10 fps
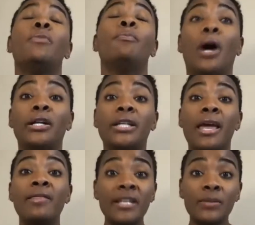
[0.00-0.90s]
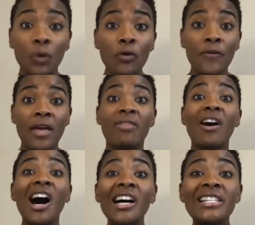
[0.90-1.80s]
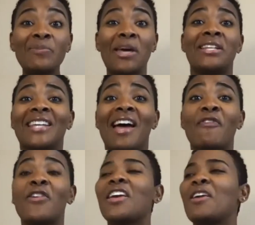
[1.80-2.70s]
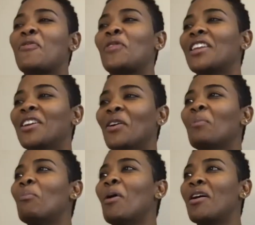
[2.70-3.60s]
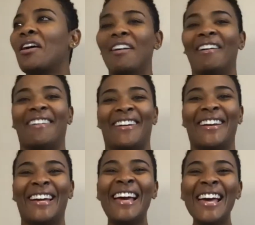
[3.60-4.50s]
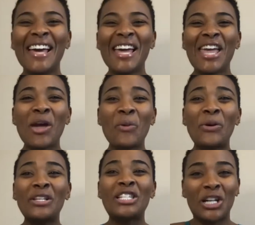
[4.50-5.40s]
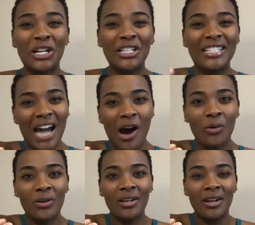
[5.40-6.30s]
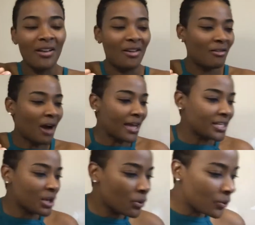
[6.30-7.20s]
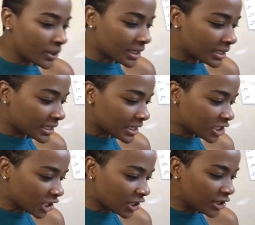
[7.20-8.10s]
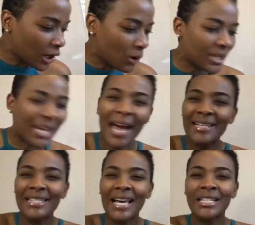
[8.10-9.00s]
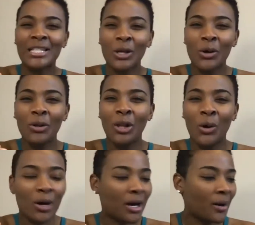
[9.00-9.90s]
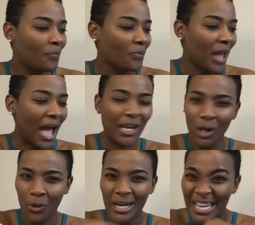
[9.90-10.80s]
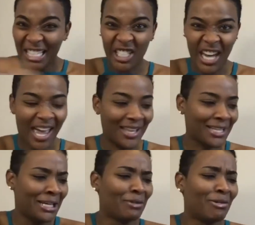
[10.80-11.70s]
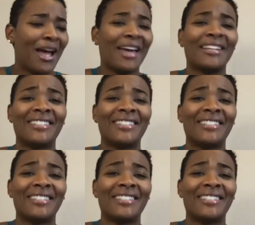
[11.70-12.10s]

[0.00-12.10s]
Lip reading: but in this movie, the husband every evening was bugger. He would turn down, right? What he did, he turned down the gaslight so lower and lower each night, right?